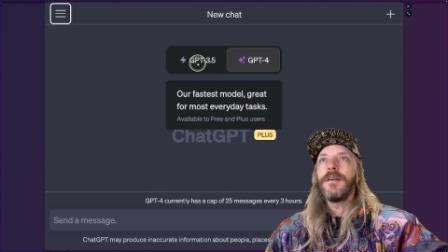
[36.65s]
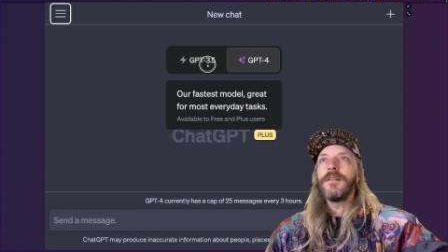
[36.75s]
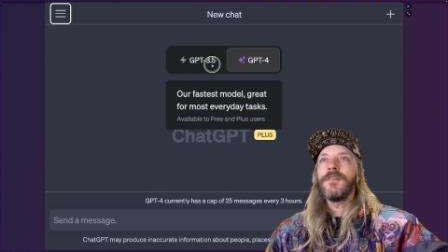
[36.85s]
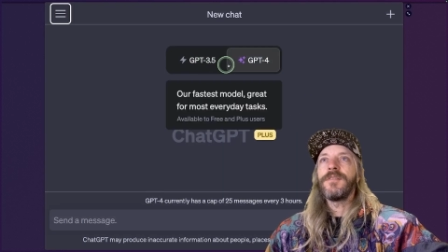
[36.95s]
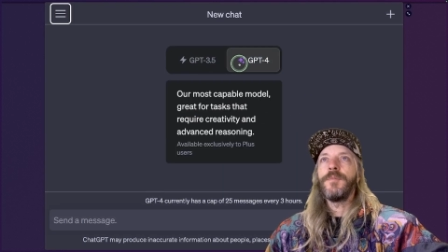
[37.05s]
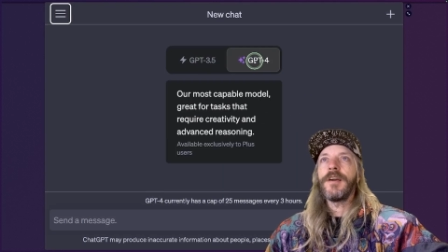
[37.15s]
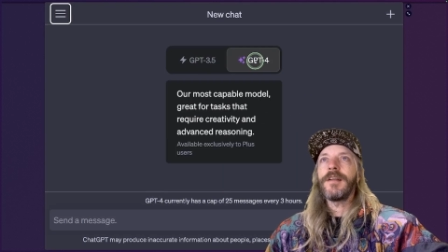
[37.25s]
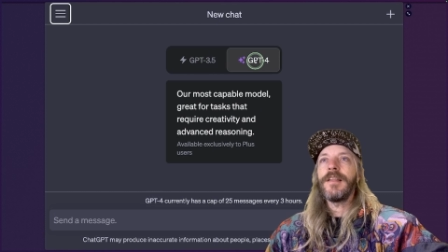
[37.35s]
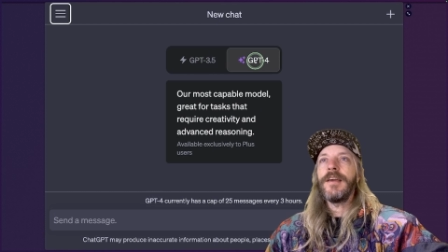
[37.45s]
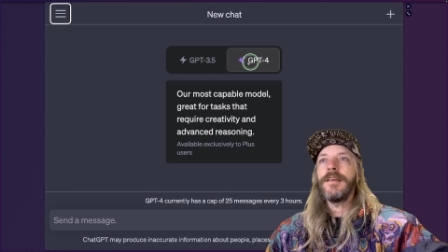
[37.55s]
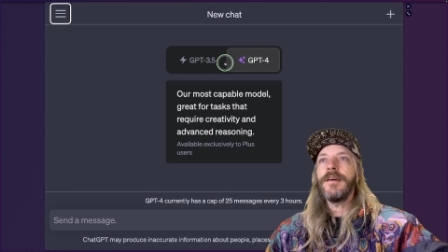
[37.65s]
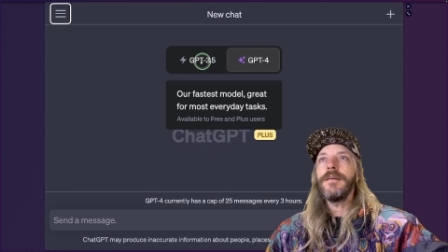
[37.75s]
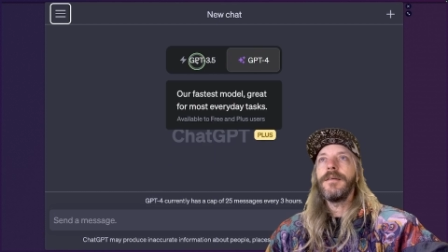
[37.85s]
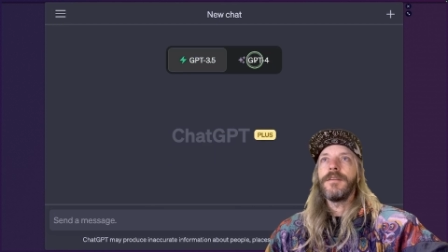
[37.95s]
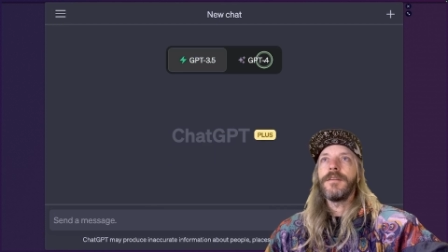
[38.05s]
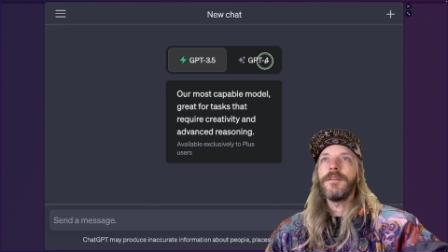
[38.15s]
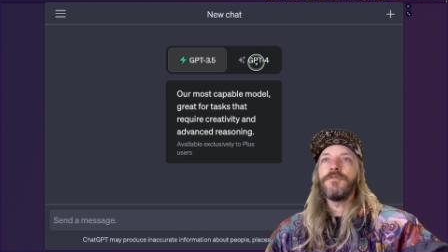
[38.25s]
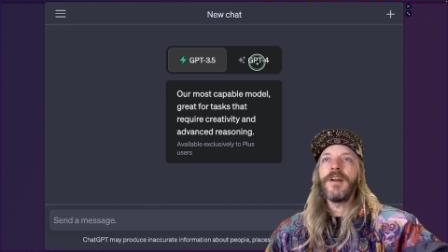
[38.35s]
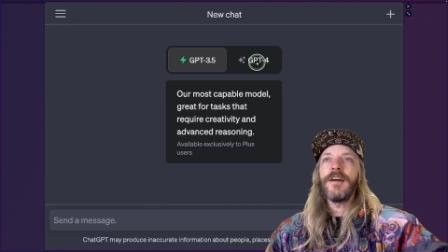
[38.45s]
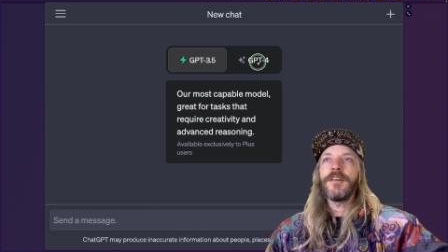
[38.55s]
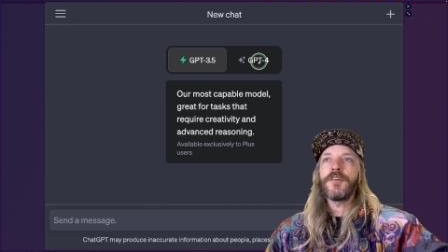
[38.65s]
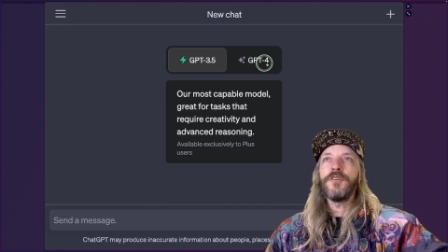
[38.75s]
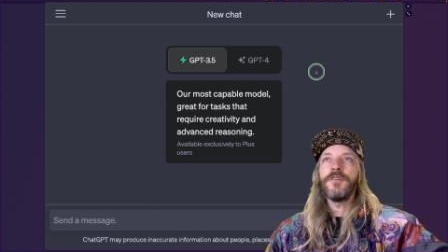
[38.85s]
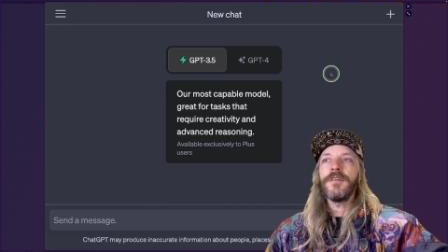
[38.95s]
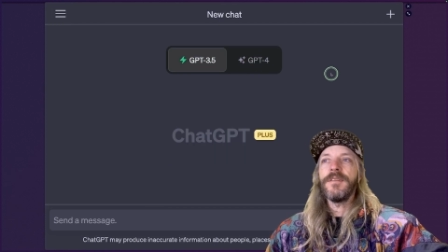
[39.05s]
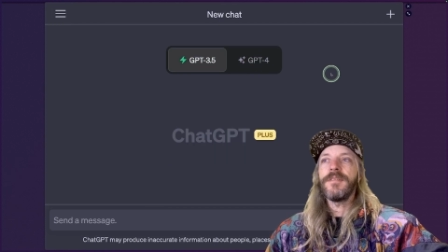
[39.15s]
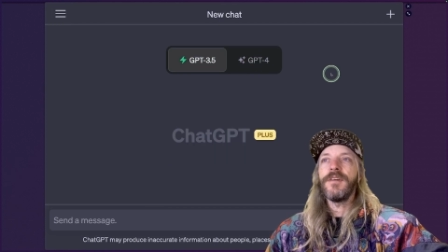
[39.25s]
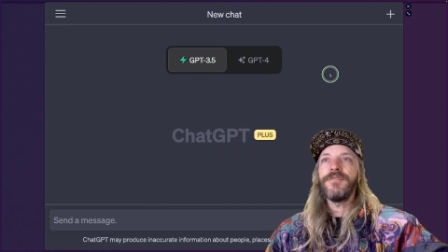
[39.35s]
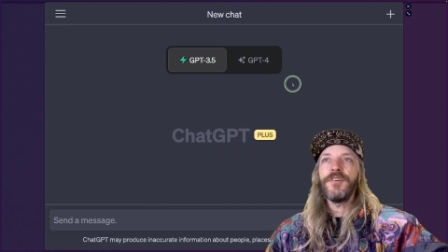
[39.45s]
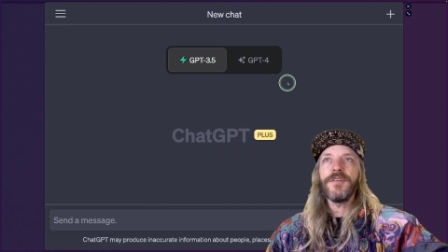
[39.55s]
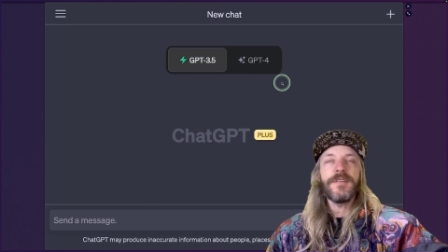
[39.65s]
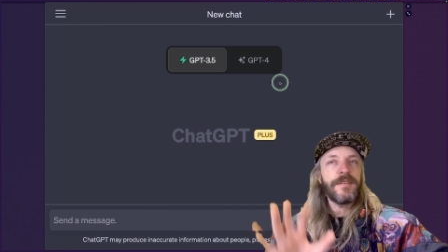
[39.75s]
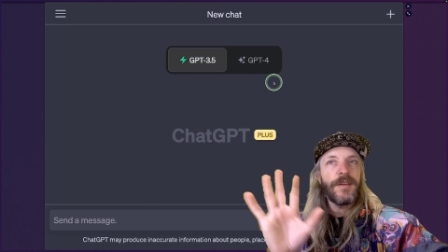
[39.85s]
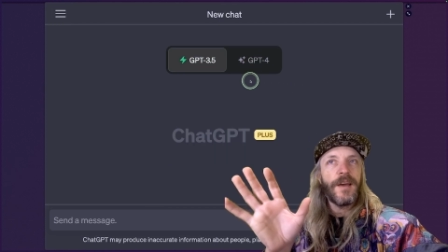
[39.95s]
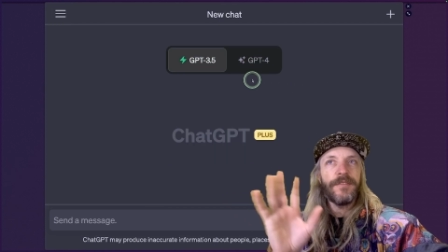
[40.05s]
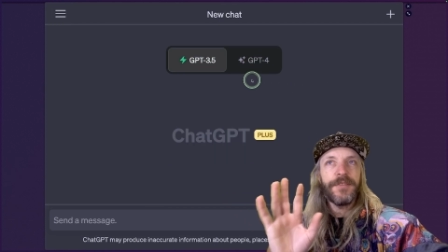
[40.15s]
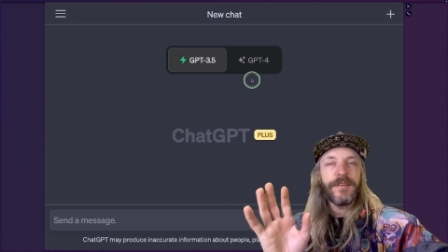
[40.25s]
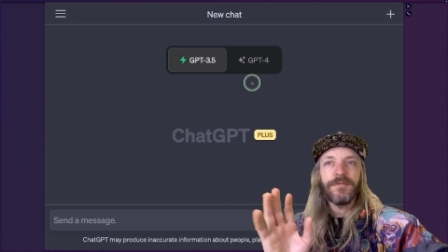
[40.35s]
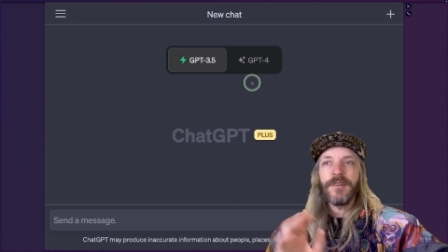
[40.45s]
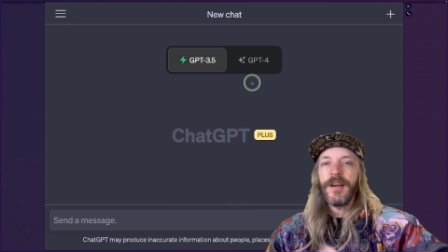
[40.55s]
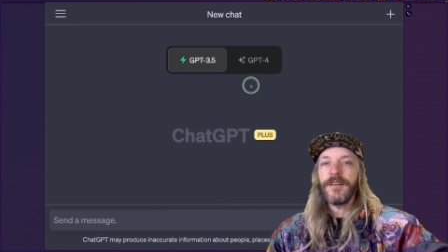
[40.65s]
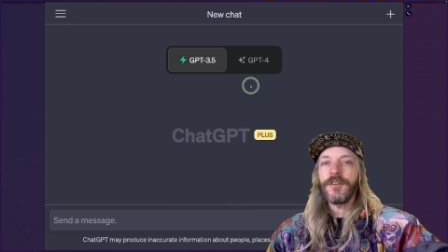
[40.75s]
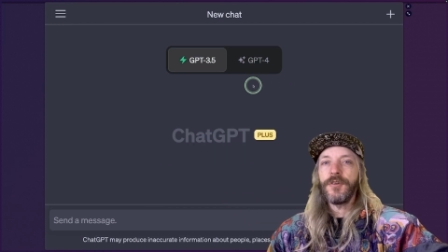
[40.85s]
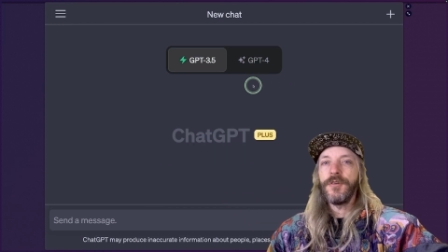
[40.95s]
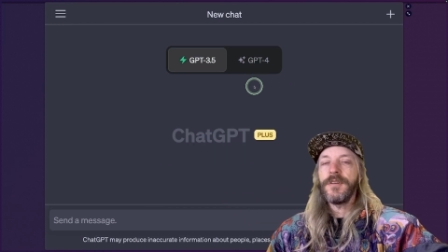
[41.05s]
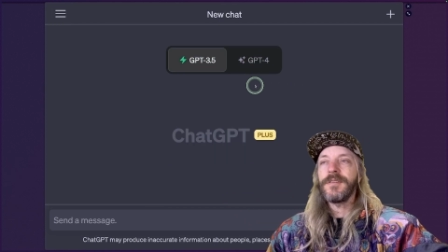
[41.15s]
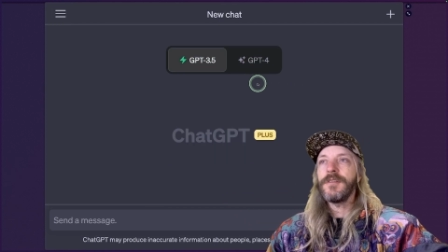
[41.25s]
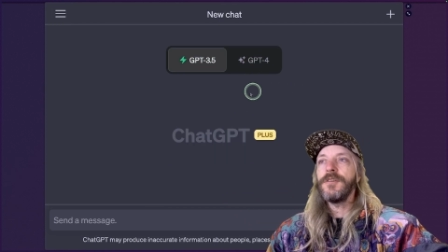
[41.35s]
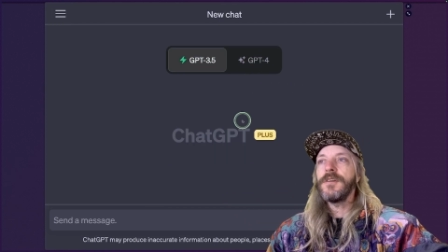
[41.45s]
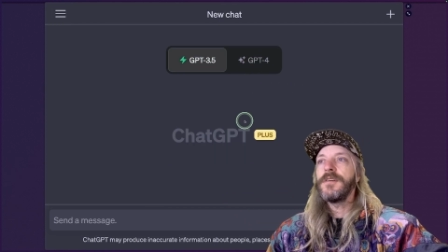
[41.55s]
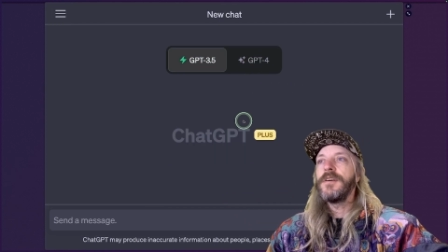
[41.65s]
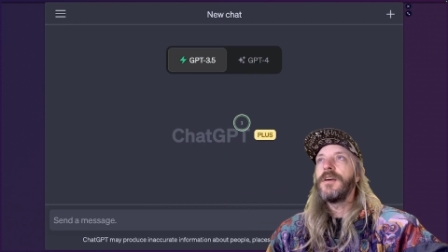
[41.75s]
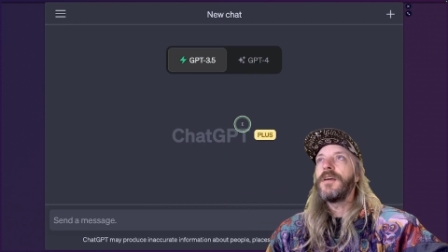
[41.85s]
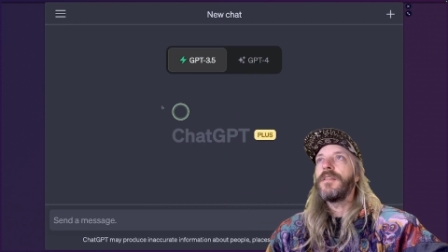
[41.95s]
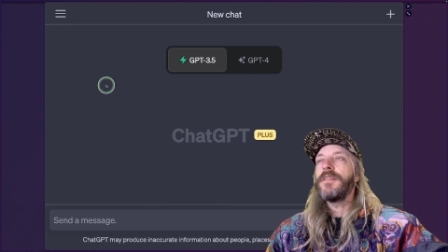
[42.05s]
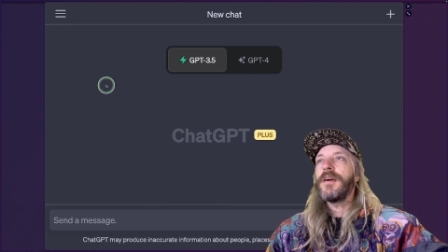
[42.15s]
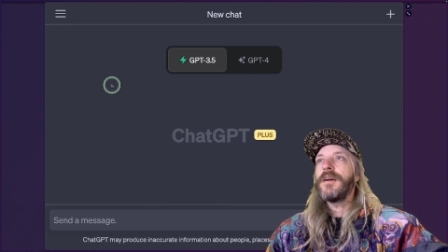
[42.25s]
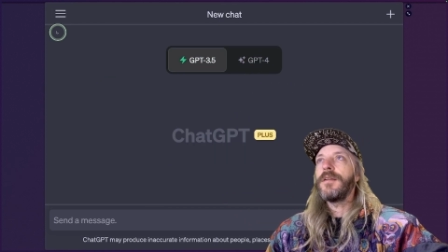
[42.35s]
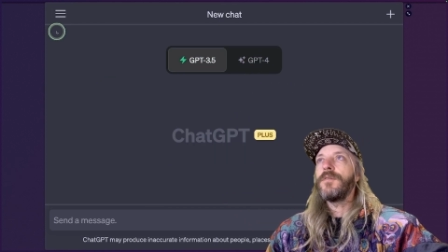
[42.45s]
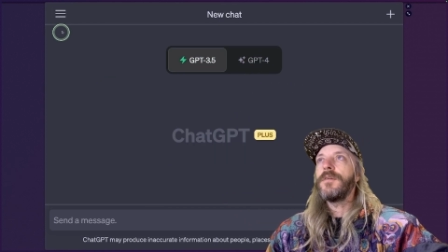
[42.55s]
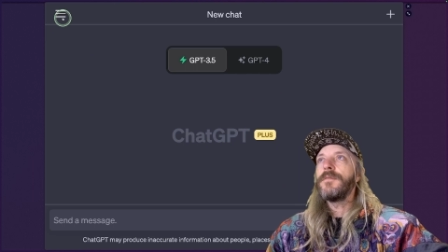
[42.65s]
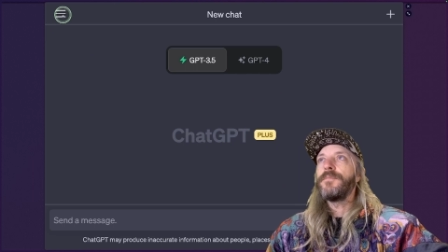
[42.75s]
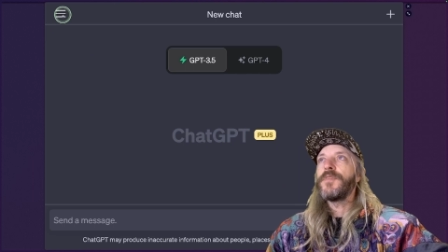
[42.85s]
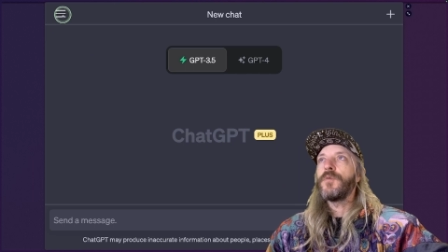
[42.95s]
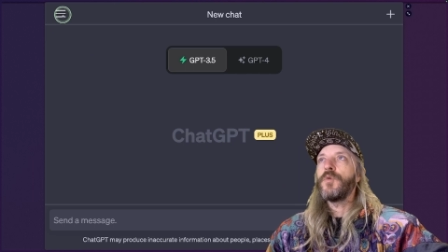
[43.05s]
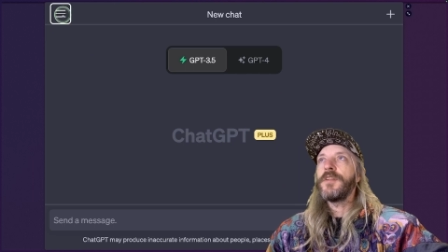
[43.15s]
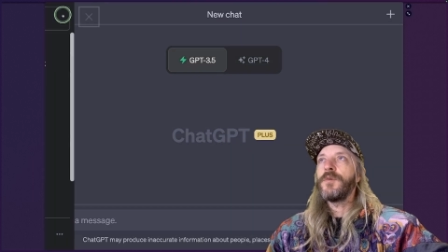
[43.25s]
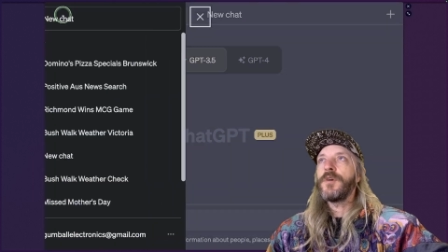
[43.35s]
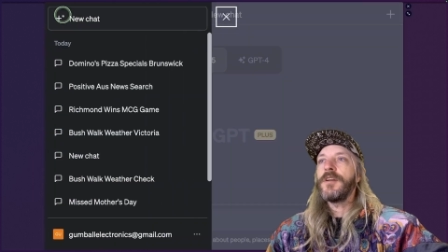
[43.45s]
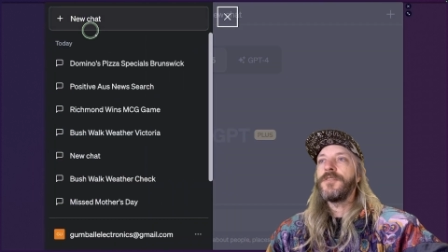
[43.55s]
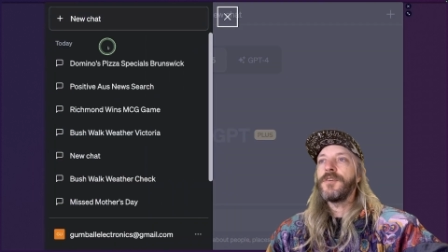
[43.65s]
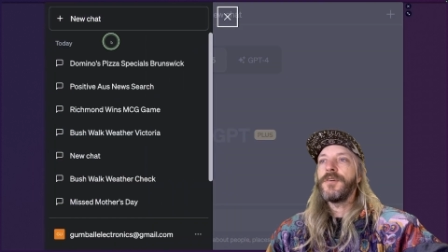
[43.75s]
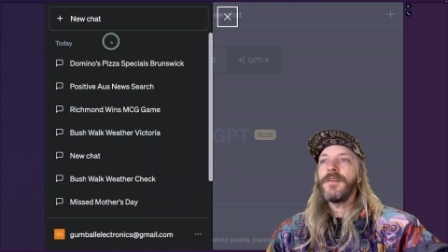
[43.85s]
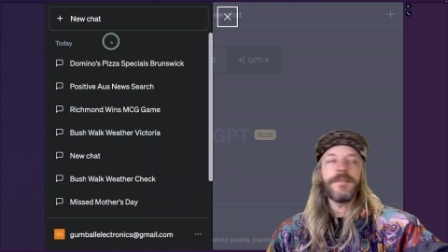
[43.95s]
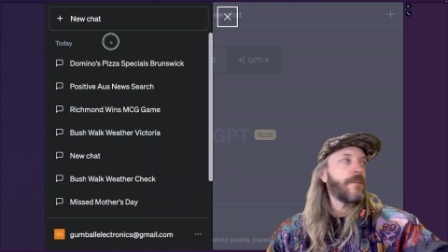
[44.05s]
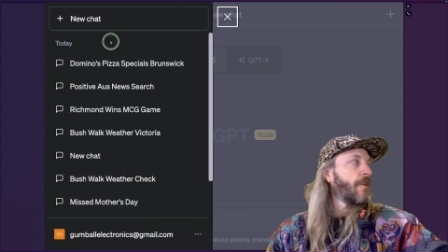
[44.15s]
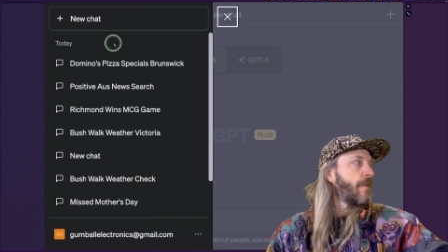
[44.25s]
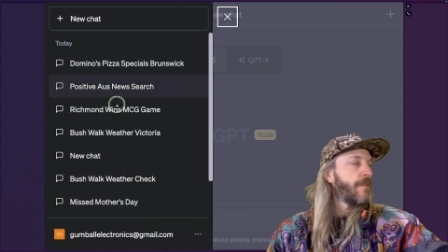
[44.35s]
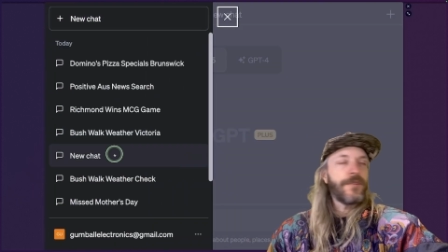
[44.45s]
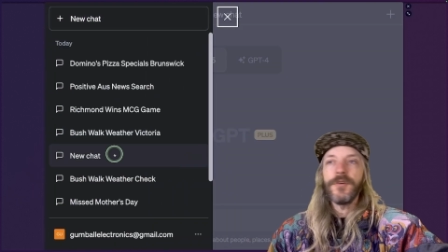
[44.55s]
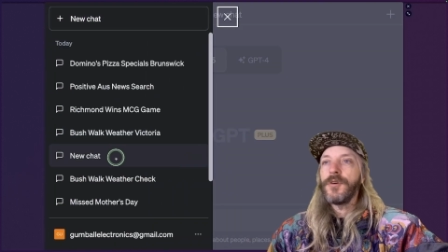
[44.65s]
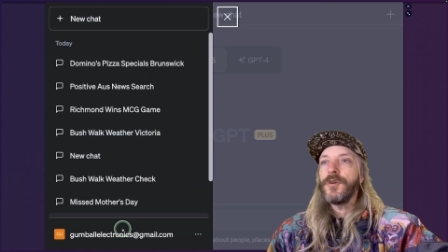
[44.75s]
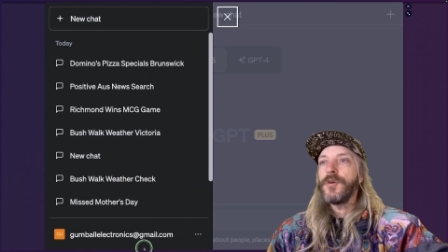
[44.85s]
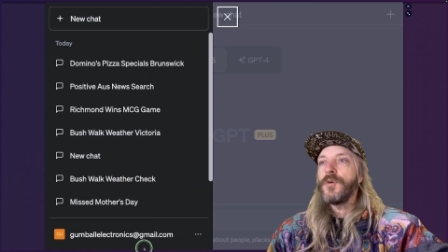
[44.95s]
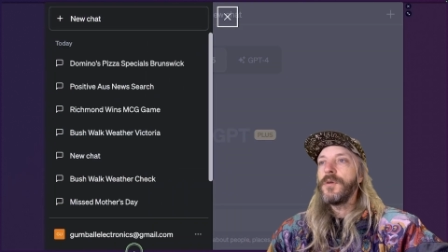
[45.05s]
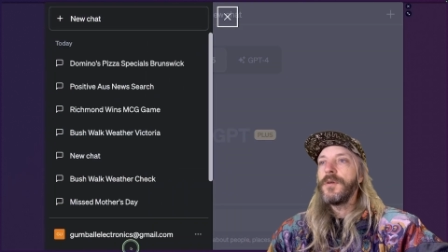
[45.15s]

Looks a bit cleaner. You got rounded corners. So if yours doesn't have this rounded corners look, then what you want to do is go to